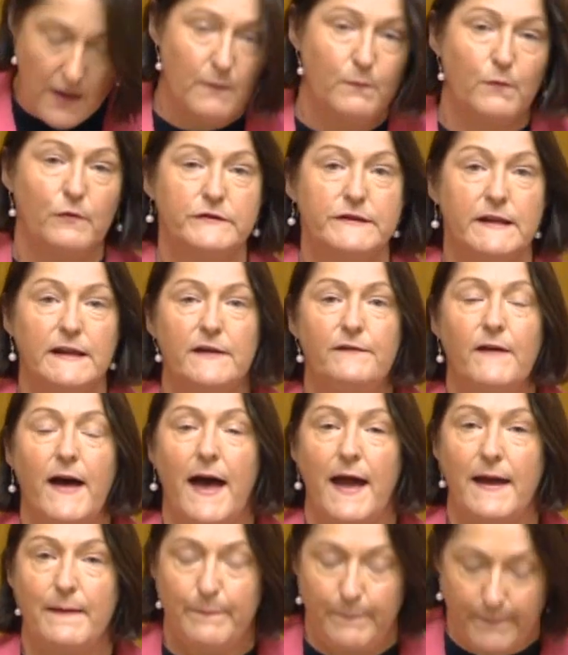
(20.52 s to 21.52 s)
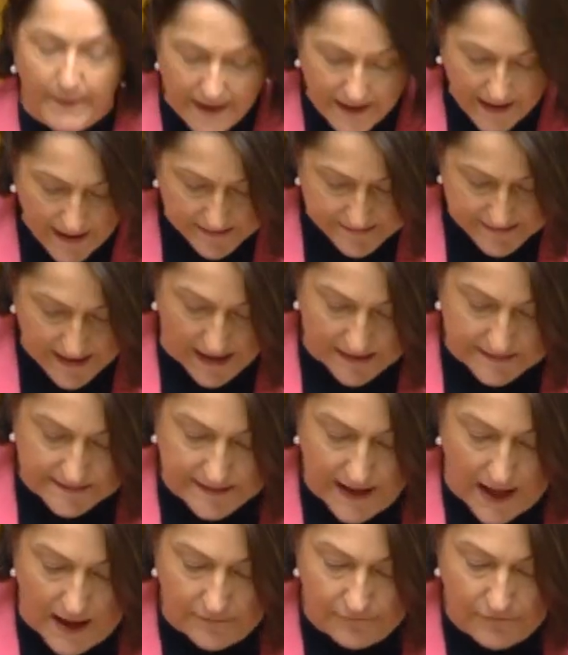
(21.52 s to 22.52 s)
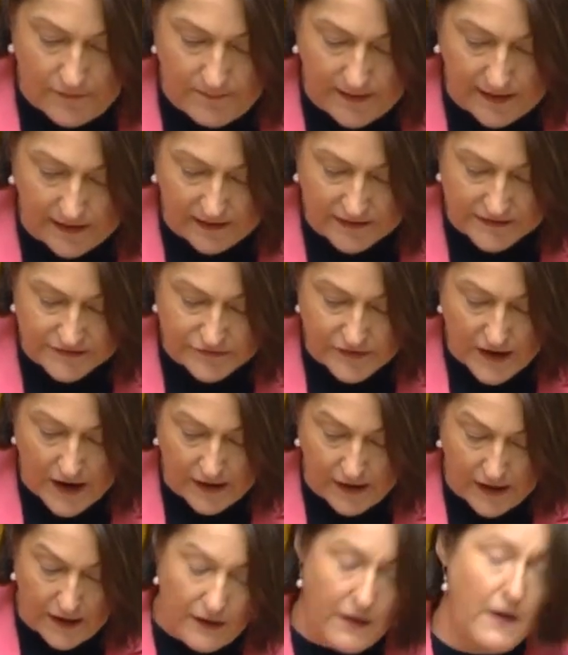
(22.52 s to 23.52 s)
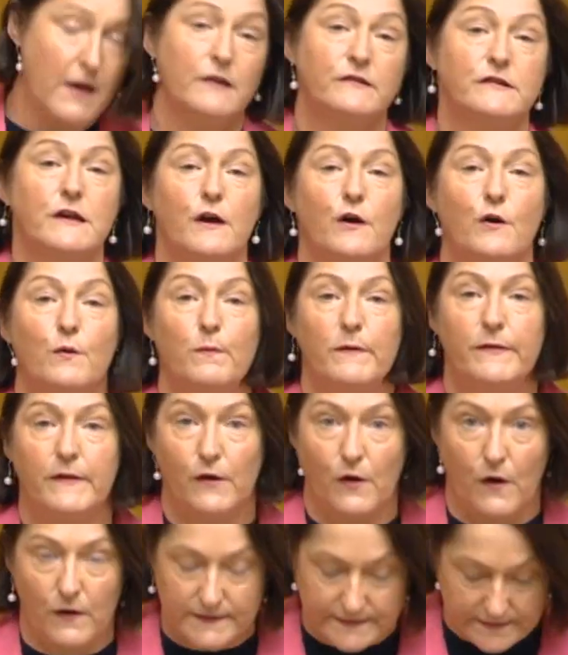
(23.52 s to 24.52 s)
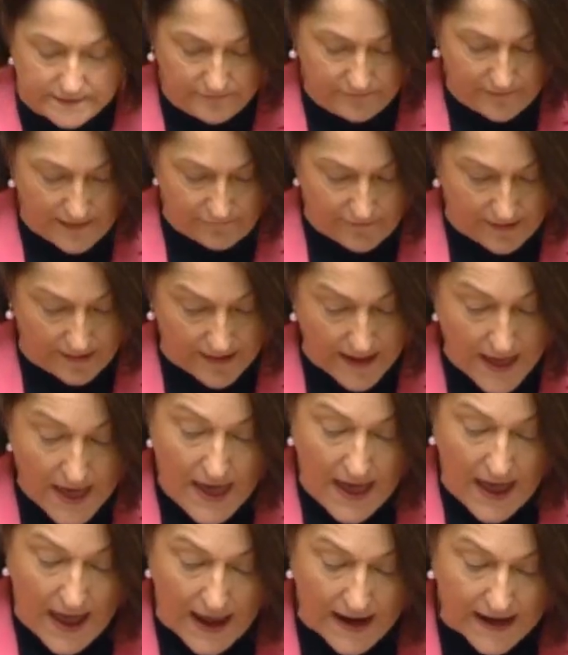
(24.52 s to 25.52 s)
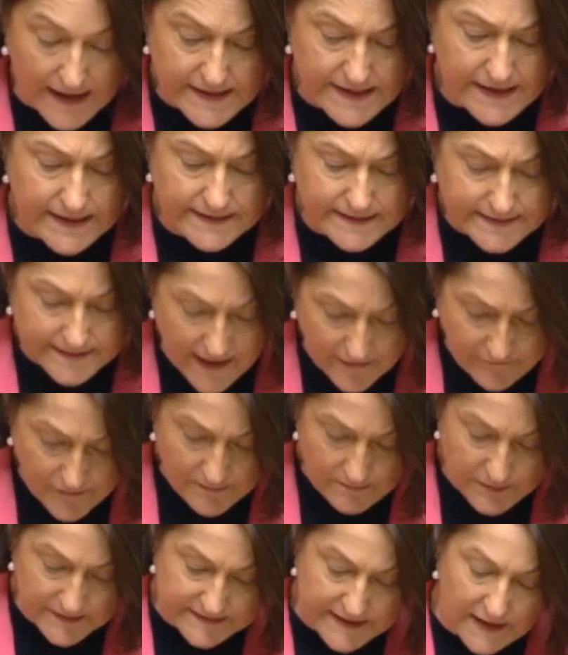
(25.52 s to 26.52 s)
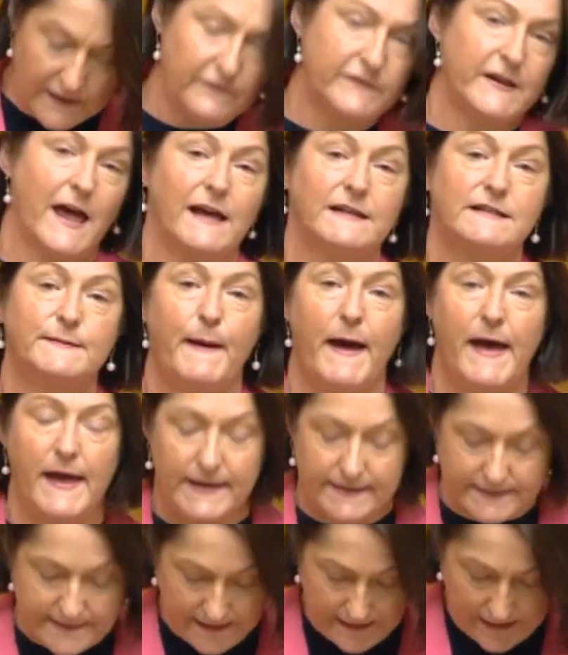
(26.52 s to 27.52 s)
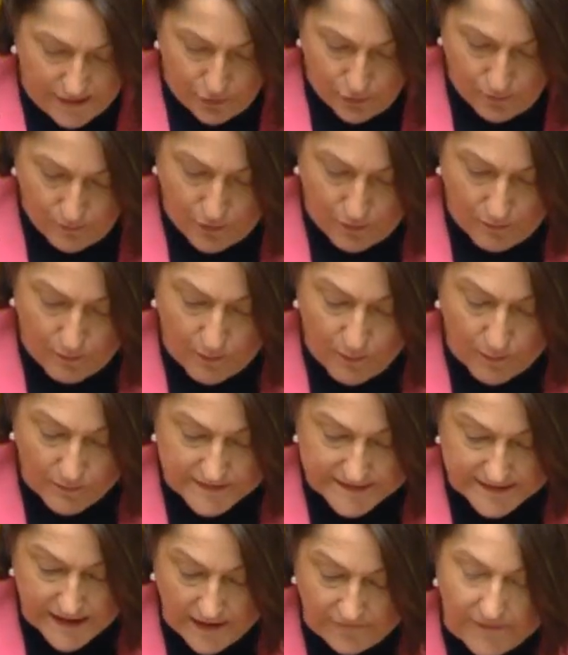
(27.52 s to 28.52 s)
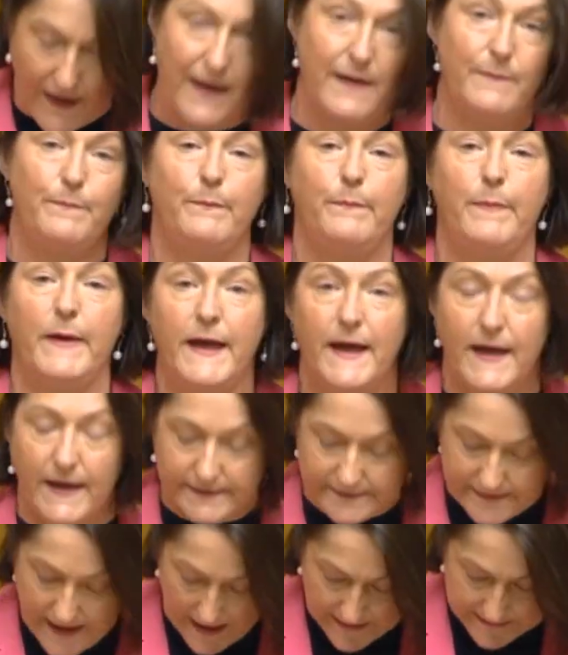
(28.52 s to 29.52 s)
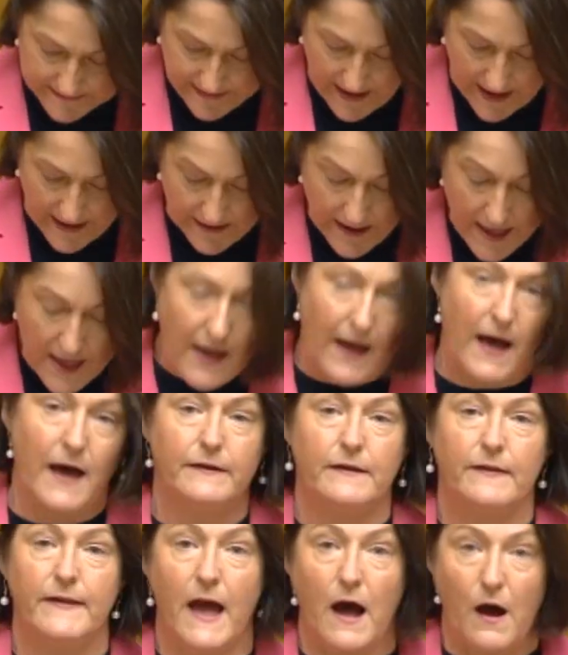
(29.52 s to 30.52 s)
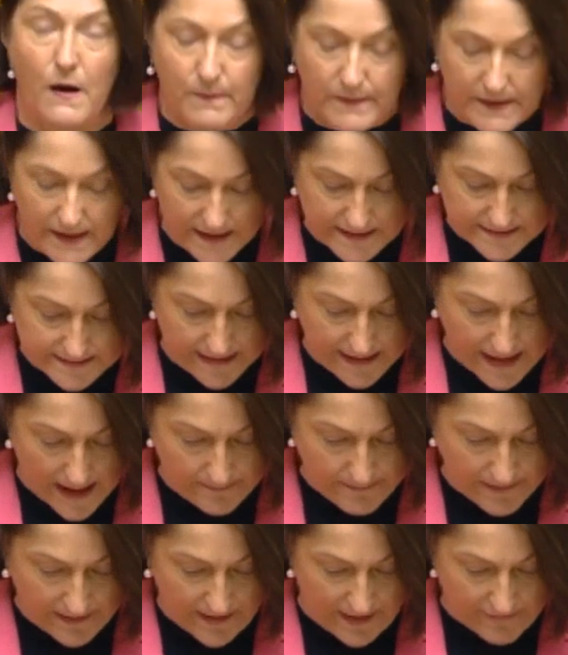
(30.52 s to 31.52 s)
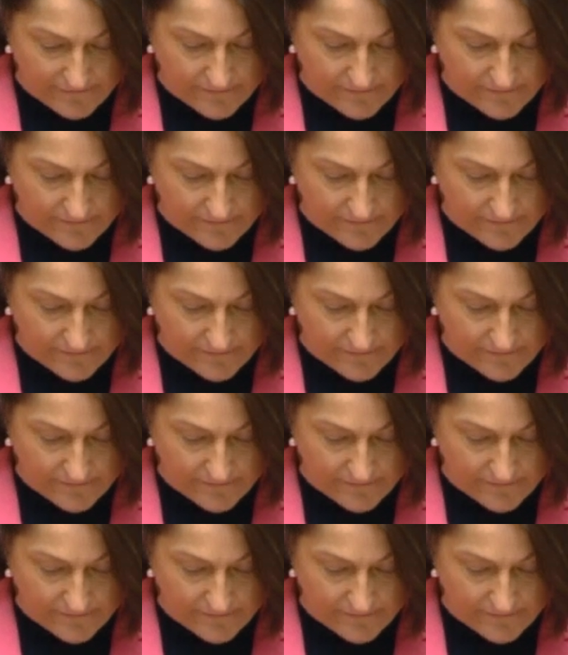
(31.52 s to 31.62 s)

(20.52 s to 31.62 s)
will deliver a bigger tax cut for Middle Australia to help with the cost of living. Yeah. 87% of taxpayers in Gilmore will receive a bigger tax cut under the Albanese Labor government.